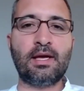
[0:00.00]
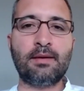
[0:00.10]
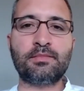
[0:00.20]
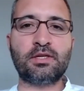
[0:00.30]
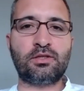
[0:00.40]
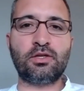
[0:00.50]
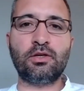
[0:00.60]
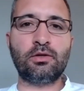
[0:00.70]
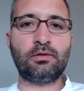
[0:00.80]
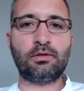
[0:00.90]
them to
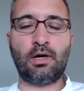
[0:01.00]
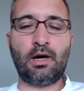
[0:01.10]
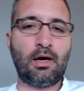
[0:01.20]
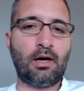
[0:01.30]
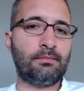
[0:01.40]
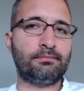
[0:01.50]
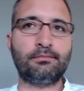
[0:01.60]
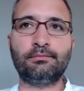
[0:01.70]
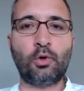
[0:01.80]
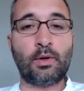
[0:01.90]
do um, sure
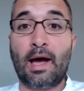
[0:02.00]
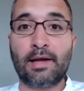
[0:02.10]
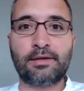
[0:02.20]
well you know our